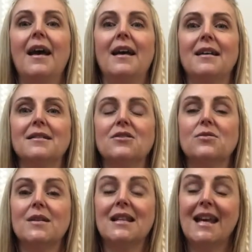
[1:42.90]
and
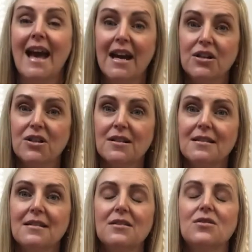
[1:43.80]
doing the
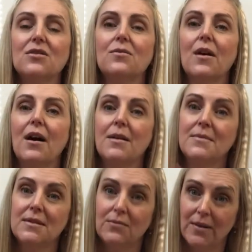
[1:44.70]
actions to the
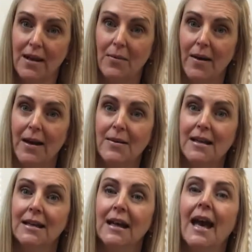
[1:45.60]
rhymes with our
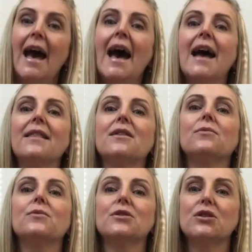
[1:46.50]
baby, and the
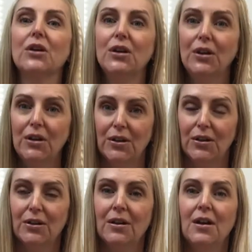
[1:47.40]

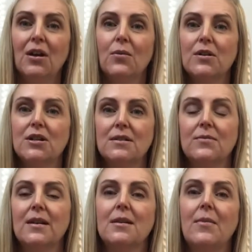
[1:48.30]
return, which is
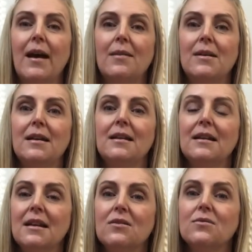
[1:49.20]
when the baby
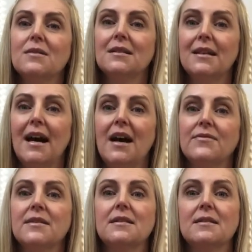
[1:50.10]
giggles,
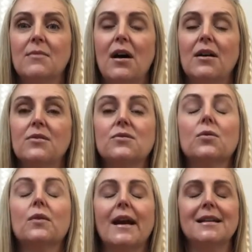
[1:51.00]
laughs, smiles,
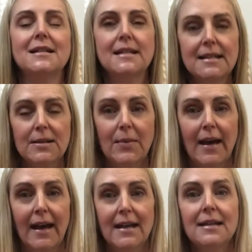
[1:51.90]
or
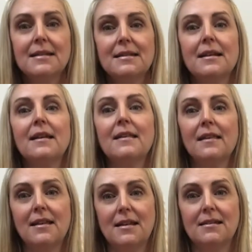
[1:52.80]
anticipates the
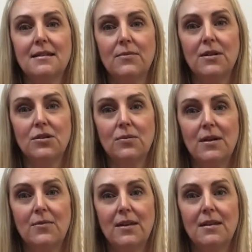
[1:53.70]
things that we're
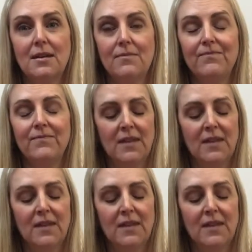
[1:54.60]
doing with them.